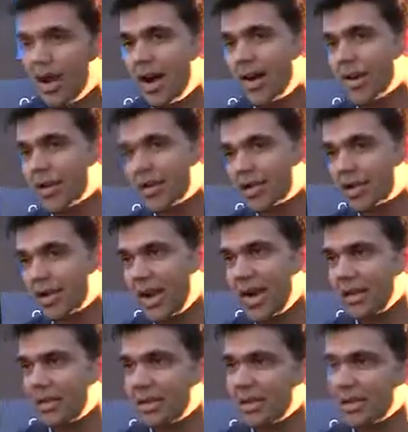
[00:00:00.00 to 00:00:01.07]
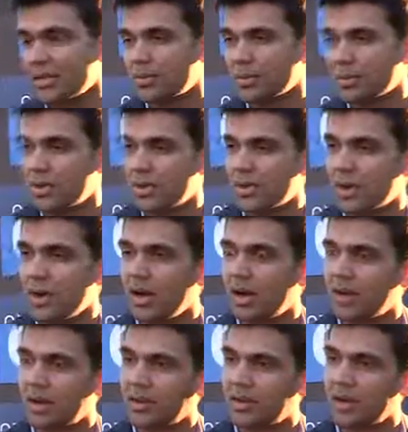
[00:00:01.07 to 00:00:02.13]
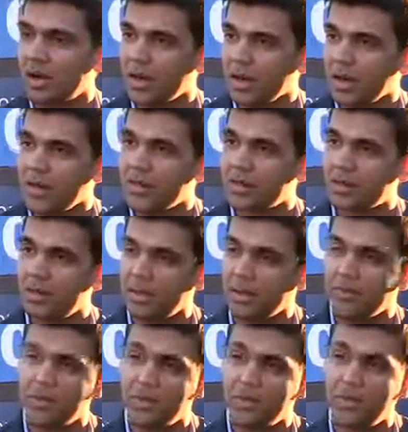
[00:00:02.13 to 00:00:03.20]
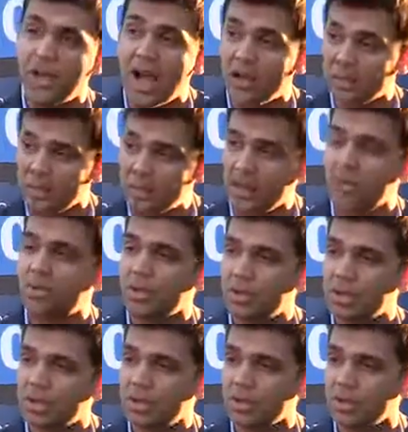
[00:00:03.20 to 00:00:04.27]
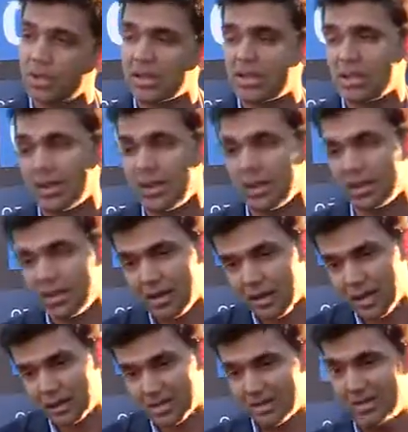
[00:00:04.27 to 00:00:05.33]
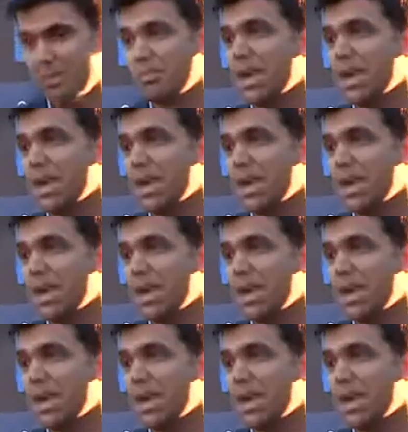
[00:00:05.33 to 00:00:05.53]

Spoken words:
Other strategies which are targeting a certain level of downside protection and saying, this is the